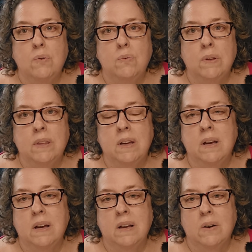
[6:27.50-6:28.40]
When
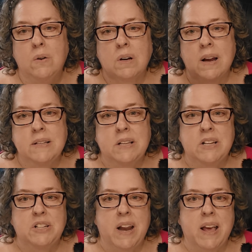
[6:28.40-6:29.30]
the
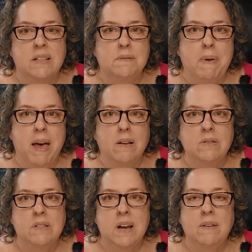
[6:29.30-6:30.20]
organization hands them out
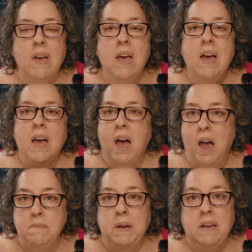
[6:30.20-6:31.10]
and stuff.
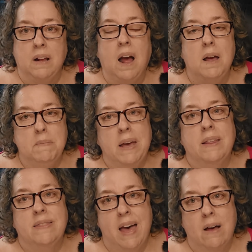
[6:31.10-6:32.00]
I
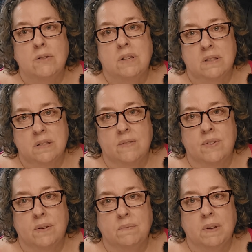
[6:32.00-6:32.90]
make thousands of
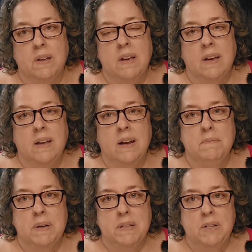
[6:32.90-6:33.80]
them, and I've
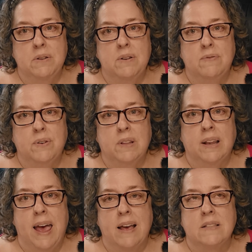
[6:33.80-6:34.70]
been doing it for the
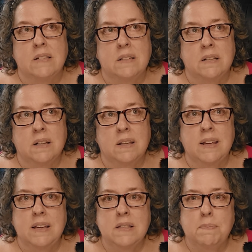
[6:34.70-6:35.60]
last, I
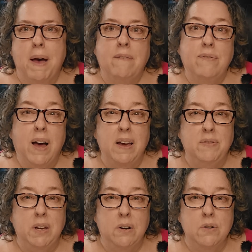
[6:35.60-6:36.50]
think it's about 5
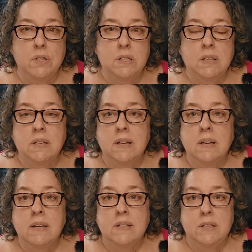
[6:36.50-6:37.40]
years.
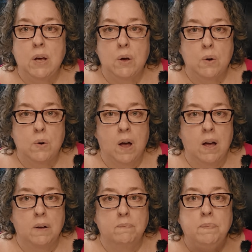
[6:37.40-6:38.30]
So
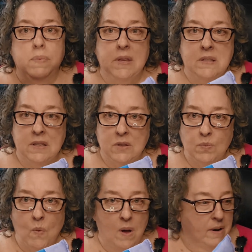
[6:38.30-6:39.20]
this is
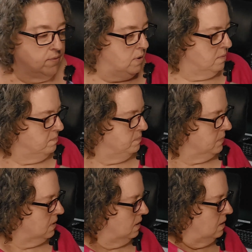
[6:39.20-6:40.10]
one of them.
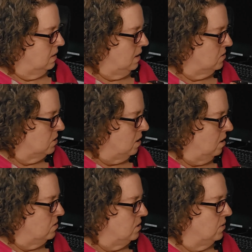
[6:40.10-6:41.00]
There's
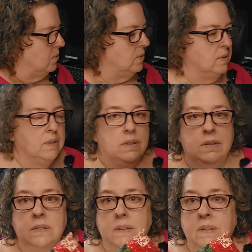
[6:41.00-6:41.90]
also
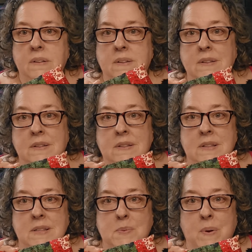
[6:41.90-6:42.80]

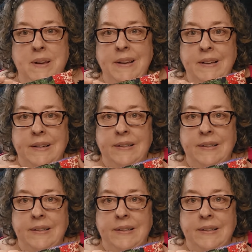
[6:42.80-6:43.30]
this one.